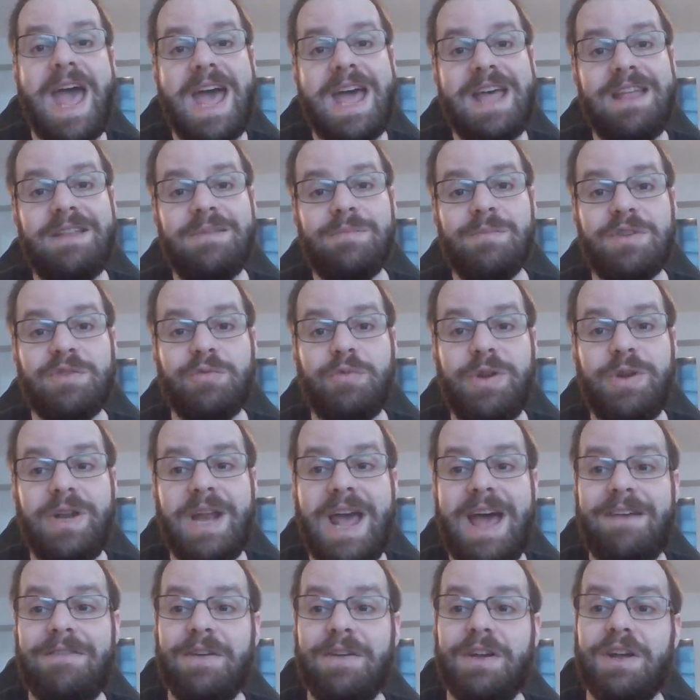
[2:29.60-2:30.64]
and between
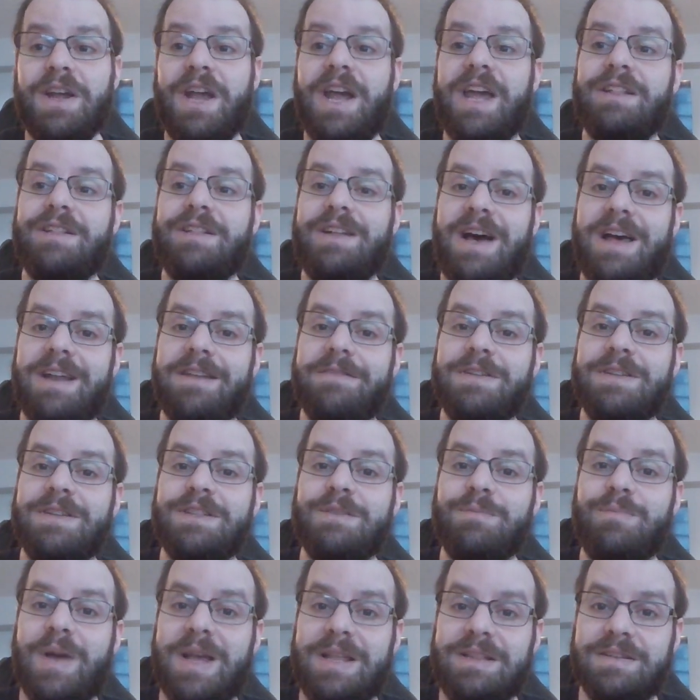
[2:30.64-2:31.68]
having a lot of
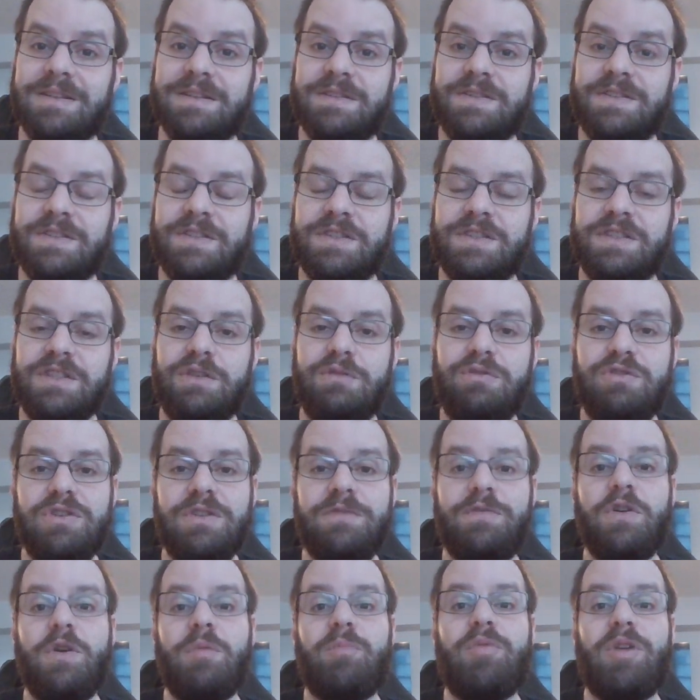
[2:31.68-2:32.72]
independence usually
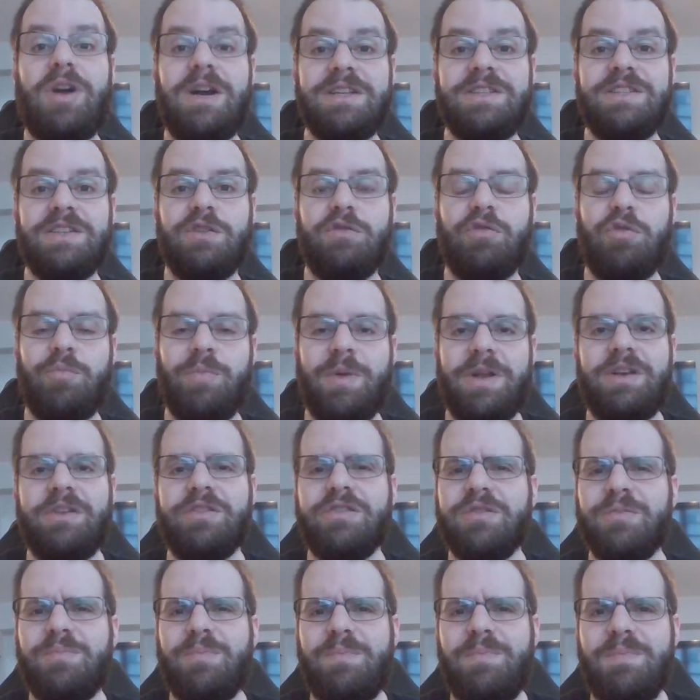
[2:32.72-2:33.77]
if you're a proxy group and
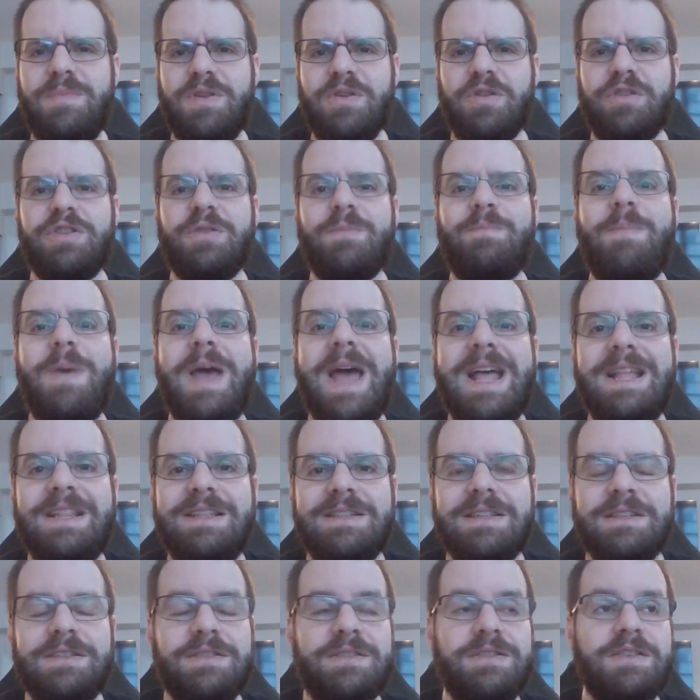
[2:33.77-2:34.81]
you're de- you're
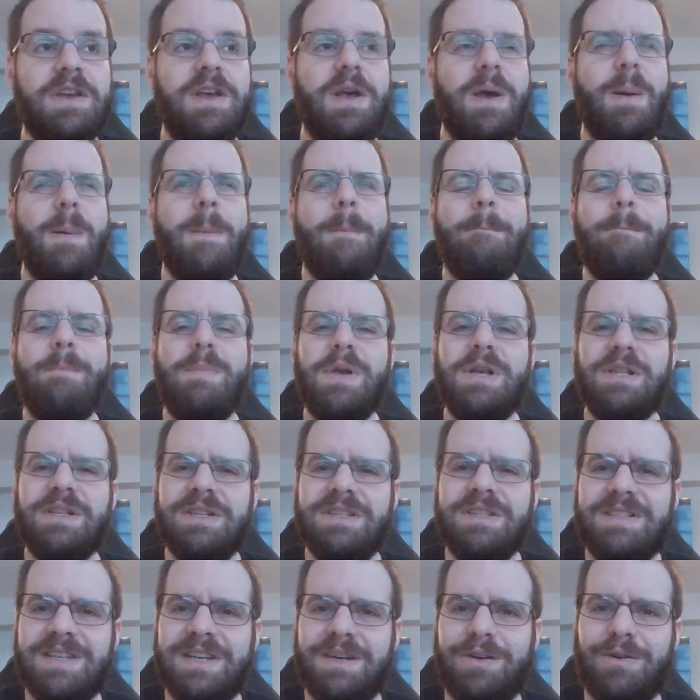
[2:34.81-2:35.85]
dependent
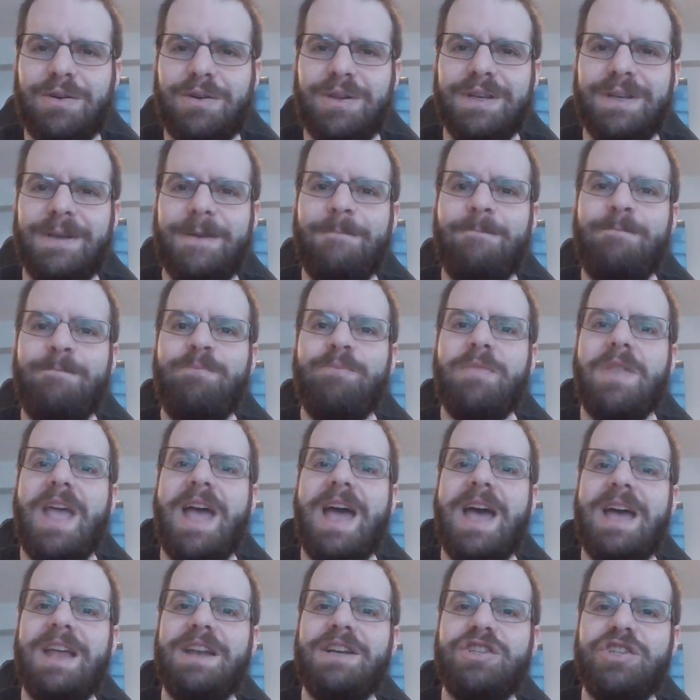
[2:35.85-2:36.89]
militarily
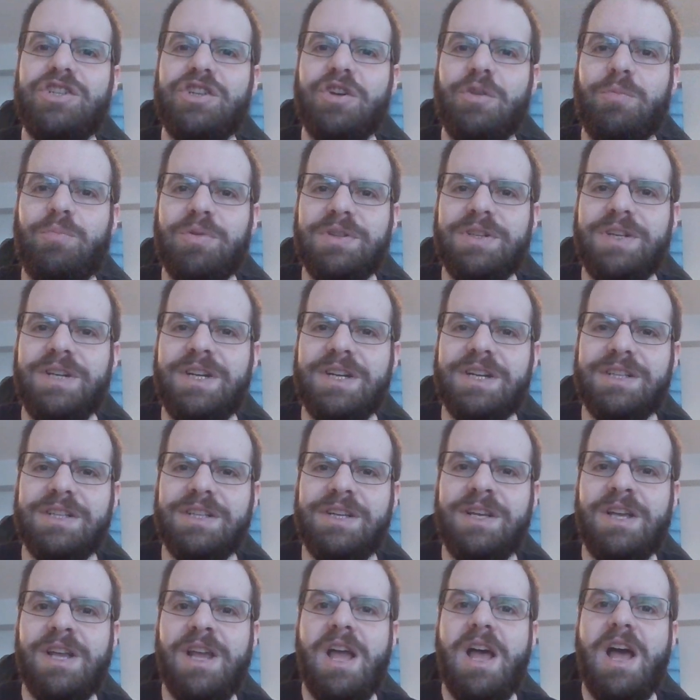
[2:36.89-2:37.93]
and
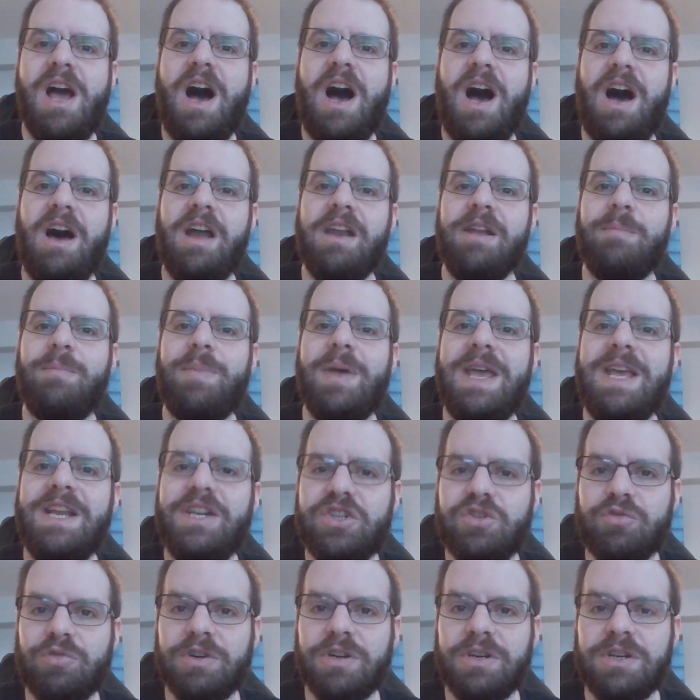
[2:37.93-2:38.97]
geopolitically on a
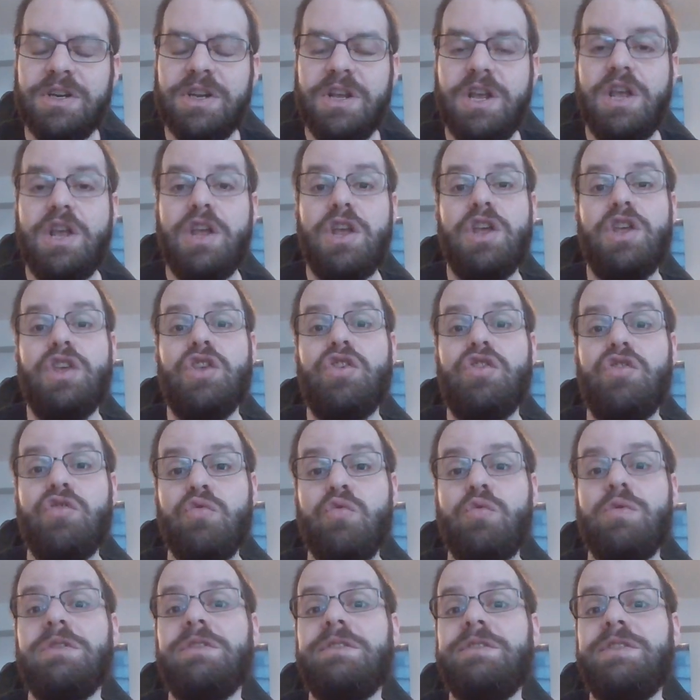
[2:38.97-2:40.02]
patron you
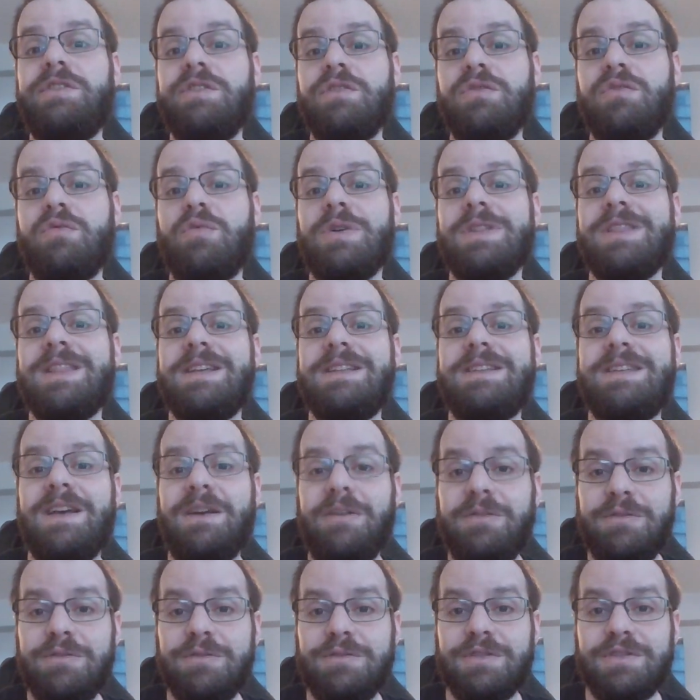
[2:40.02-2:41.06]
will do what they
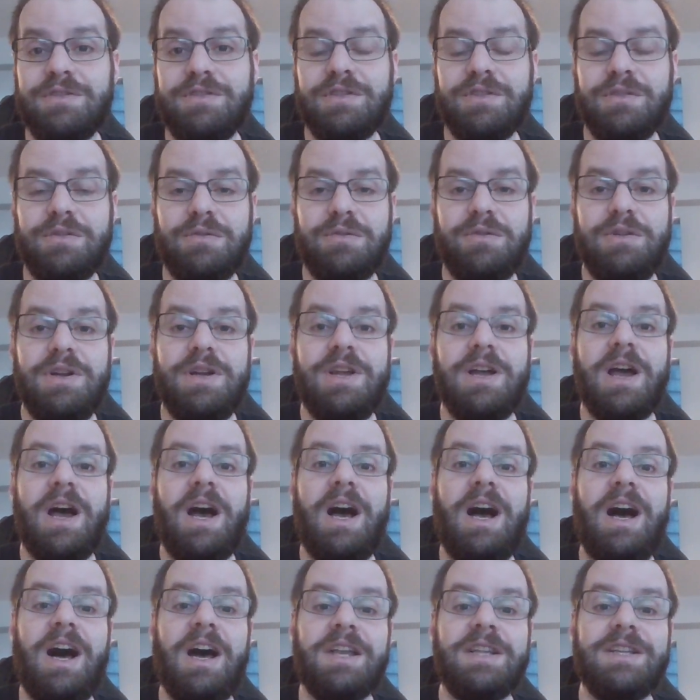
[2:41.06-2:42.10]
tell you to do
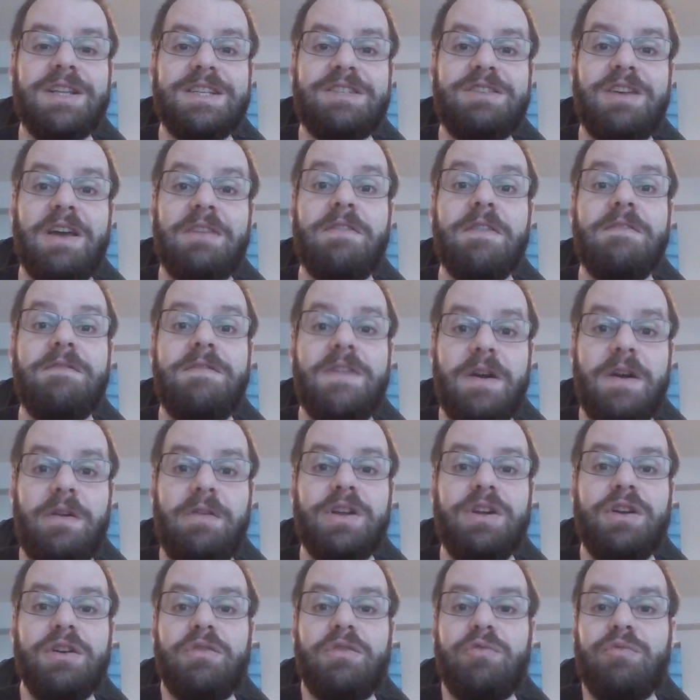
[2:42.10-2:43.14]
uh, unless you have a
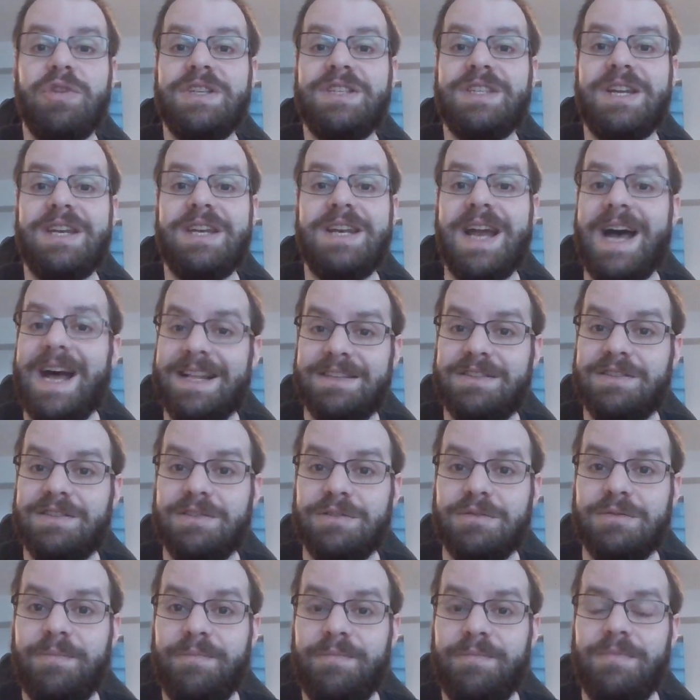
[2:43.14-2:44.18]
very good reason not
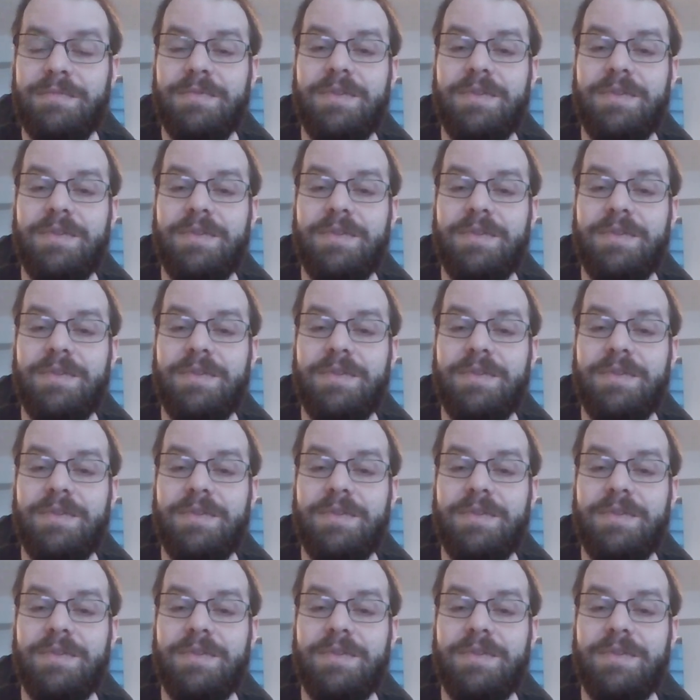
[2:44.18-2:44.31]
to